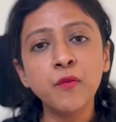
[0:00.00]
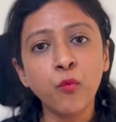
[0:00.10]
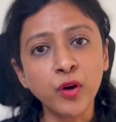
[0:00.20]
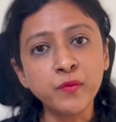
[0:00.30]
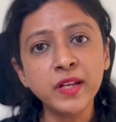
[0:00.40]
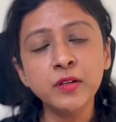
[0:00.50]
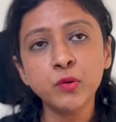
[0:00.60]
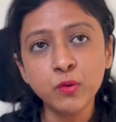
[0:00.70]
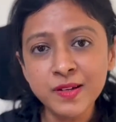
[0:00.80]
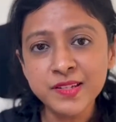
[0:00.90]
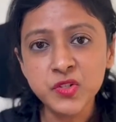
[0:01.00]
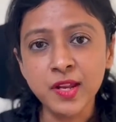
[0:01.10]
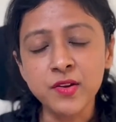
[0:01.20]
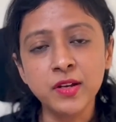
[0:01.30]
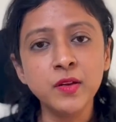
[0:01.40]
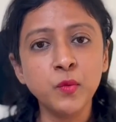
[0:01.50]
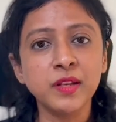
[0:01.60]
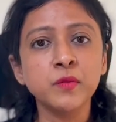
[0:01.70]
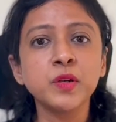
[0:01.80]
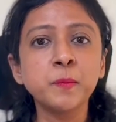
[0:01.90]
What we do is, generally
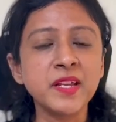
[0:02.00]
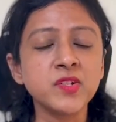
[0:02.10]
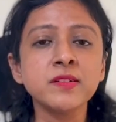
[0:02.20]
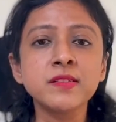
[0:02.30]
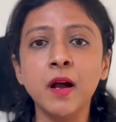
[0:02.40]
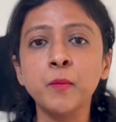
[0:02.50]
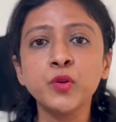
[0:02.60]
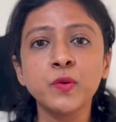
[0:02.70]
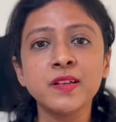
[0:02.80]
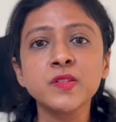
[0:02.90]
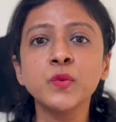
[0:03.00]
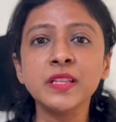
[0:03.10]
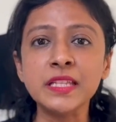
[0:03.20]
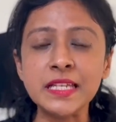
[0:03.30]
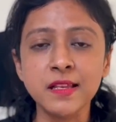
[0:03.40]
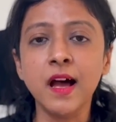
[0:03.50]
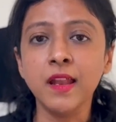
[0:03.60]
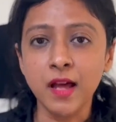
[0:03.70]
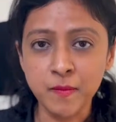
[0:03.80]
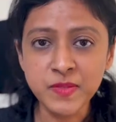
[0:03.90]
whenever patients come to us with these
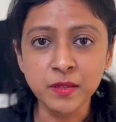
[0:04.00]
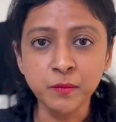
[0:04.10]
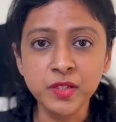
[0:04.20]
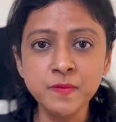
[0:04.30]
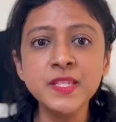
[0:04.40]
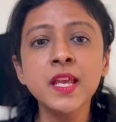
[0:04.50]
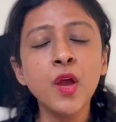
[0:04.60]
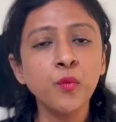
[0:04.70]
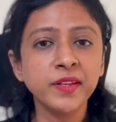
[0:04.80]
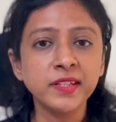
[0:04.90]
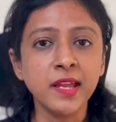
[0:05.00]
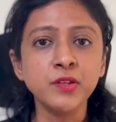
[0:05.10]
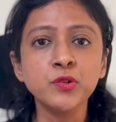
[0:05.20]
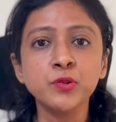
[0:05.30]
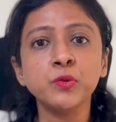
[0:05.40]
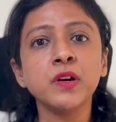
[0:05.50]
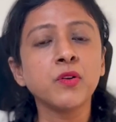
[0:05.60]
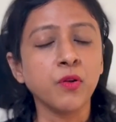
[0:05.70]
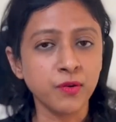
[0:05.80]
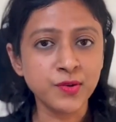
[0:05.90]
alarm symptoms, we tend to do a
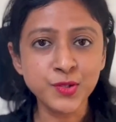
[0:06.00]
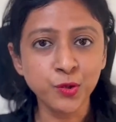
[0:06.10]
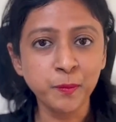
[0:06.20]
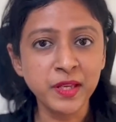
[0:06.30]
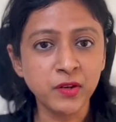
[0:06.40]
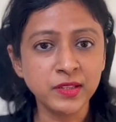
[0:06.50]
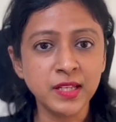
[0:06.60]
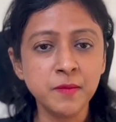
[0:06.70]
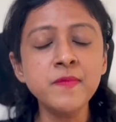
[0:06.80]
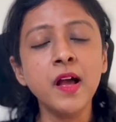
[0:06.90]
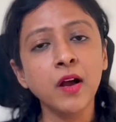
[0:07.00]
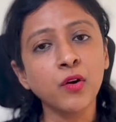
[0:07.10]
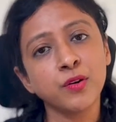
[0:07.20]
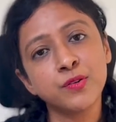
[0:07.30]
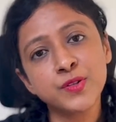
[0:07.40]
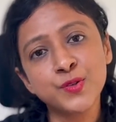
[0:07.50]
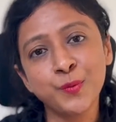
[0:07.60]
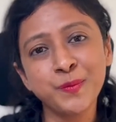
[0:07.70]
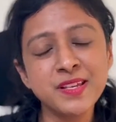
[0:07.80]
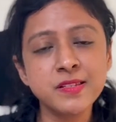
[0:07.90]
colonoscopy on them. A
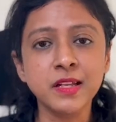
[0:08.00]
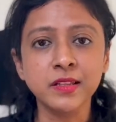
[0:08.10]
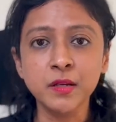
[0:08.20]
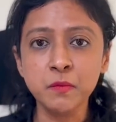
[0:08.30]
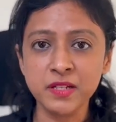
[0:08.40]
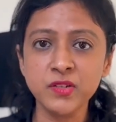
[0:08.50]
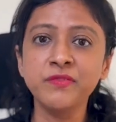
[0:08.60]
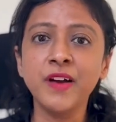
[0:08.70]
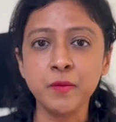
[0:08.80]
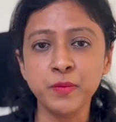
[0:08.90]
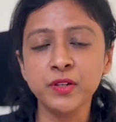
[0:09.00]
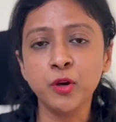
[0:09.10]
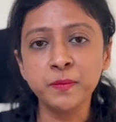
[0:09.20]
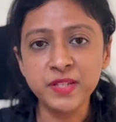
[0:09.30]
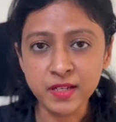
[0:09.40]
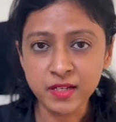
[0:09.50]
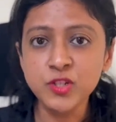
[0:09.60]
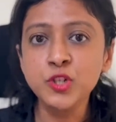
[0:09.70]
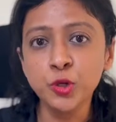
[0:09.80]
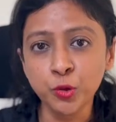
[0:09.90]
colonoscopy is nothing but a fiber optic
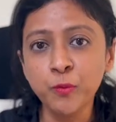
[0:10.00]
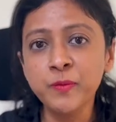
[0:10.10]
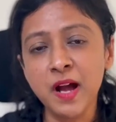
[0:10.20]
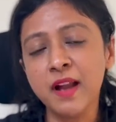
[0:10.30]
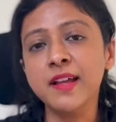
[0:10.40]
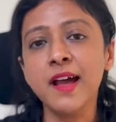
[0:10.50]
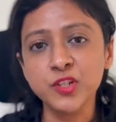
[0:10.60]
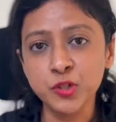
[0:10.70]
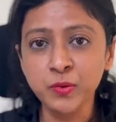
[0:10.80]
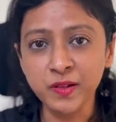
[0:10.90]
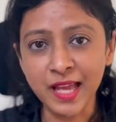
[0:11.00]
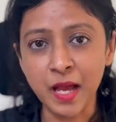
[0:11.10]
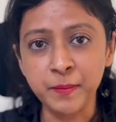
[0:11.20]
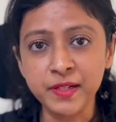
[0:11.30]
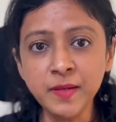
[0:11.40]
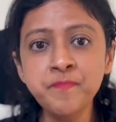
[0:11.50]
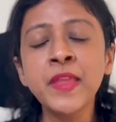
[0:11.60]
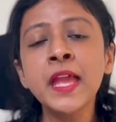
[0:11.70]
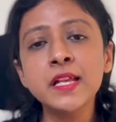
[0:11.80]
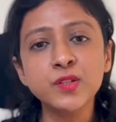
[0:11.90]
tube attached to a camera.
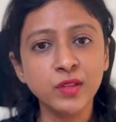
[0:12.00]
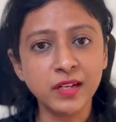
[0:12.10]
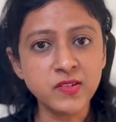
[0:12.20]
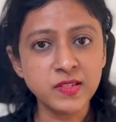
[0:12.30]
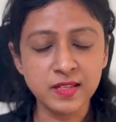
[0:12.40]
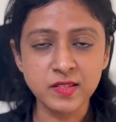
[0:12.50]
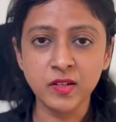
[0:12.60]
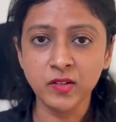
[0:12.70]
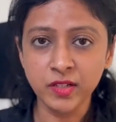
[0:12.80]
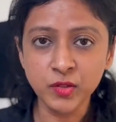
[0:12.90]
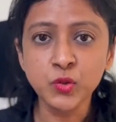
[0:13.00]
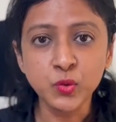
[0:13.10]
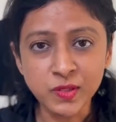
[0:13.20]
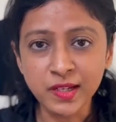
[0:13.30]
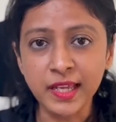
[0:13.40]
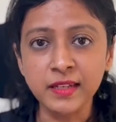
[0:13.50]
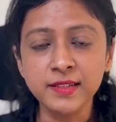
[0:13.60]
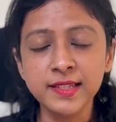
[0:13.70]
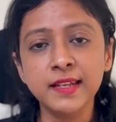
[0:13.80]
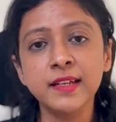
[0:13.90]
So that is inserted through the
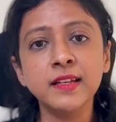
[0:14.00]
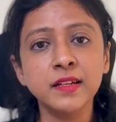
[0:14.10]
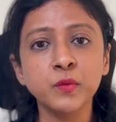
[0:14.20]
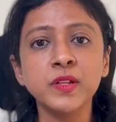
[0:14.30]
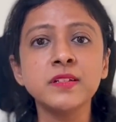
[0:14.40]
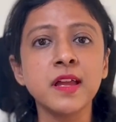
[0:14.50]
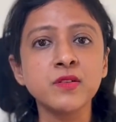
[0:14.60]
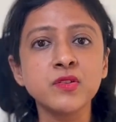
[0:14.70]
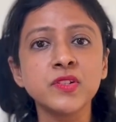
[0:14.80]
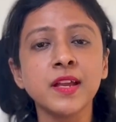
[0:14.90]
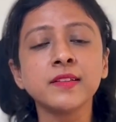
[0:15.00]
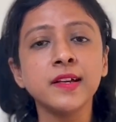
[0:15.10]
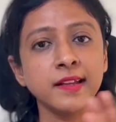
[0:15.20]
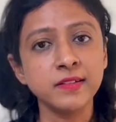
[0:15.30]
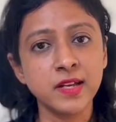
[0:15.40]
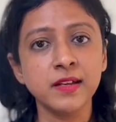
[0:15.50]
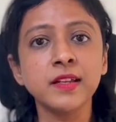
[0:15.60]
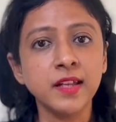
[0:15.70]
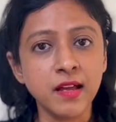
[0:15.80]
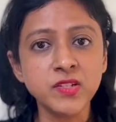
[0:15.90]
anal canal, and we tend to check the
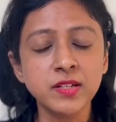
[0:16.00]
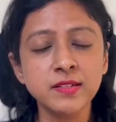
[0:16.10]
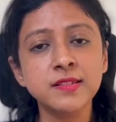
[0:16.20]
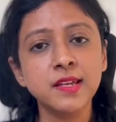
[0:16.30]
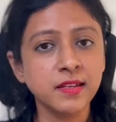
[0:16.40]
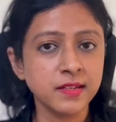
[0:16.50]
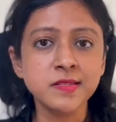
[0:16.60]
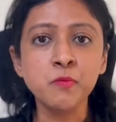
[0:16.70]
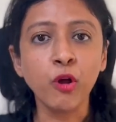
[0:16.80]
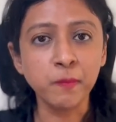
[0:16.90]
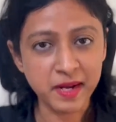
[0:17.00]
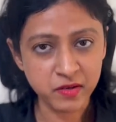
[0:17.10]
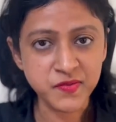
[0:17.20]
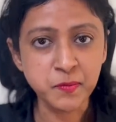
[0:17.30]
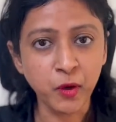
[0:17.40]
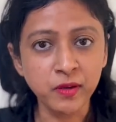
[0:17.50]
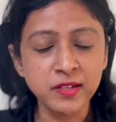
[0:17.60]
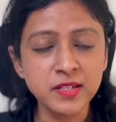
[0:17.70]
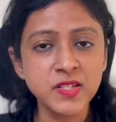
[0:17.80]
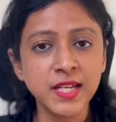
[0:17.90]
entire large intestine and a small part of small
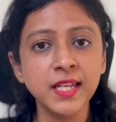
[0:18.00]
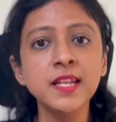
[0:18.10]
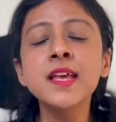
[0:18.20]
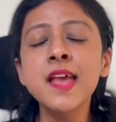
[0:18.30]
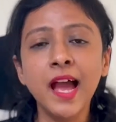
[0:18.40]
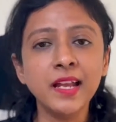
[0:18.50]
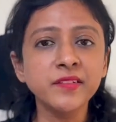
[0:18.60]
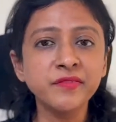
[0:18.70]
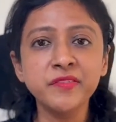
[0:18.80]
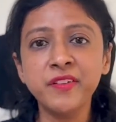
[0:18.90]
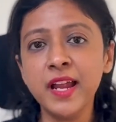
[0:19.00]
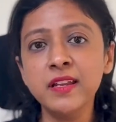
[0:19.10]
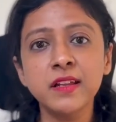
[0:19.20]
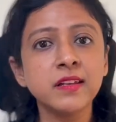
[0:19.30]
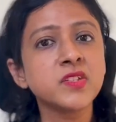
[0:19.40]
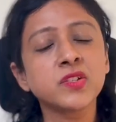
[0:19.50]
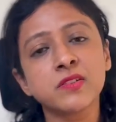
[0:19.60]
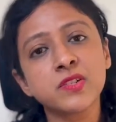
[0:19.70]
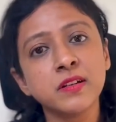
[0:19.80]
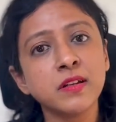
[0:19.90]
intestine. And if we find any
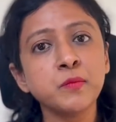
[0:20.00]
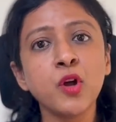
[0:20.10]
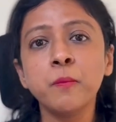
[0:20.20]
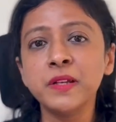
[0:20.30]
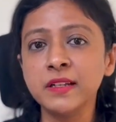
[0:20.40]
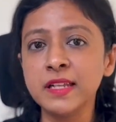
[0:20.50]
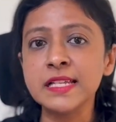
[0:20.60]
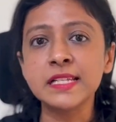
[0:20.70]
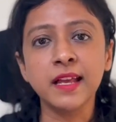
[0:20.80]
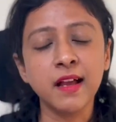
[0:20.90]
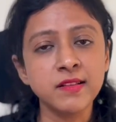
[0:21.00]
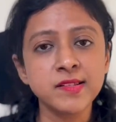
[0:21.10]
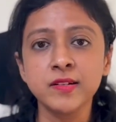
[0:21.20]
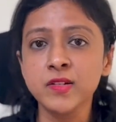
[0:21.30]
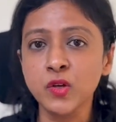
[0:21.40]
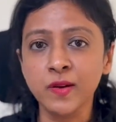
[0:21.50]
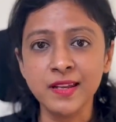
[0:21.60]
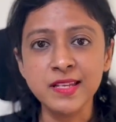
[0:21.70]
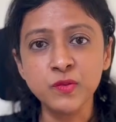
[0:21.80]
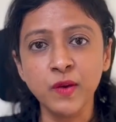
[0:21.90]
structural abnormalities like ulcers or
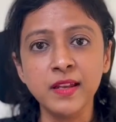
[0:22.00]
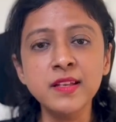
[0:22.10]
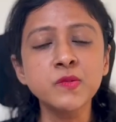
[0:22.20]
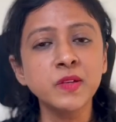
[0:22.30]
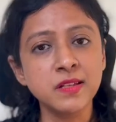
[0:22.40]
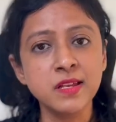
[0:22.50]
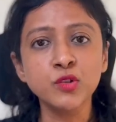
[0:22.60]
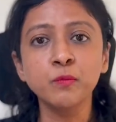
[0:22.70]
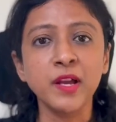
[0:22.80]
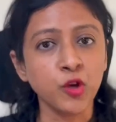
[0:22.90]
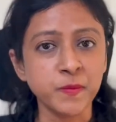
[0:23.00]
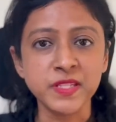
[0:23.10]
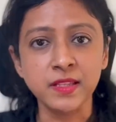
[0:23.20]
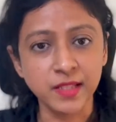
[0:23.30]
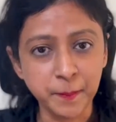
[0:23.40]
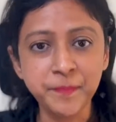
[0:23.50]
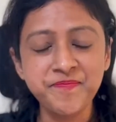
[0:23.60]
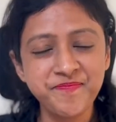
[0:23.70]
any swellings, we tend to biopsy them.